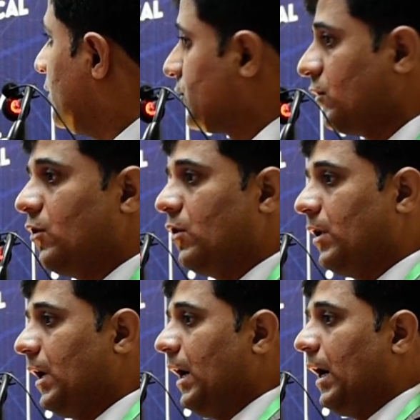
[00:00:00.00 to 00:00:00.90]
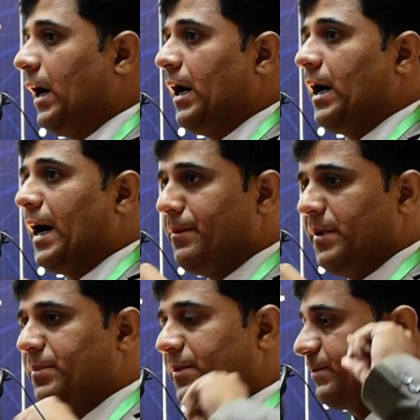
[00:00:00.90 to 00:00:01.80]
So I
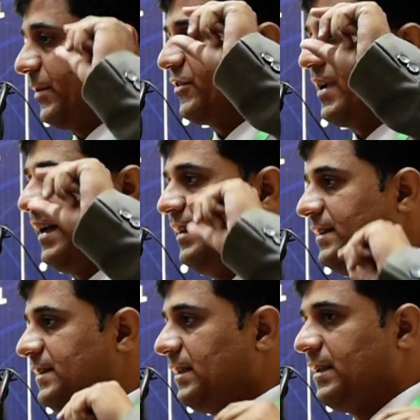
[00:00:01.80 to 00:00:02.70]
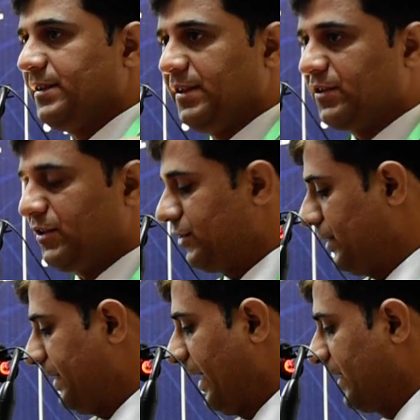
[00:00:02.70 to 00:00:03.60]
may precise the
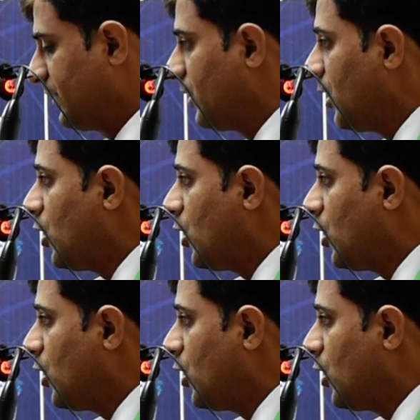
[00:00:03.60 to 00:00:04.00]
discussion that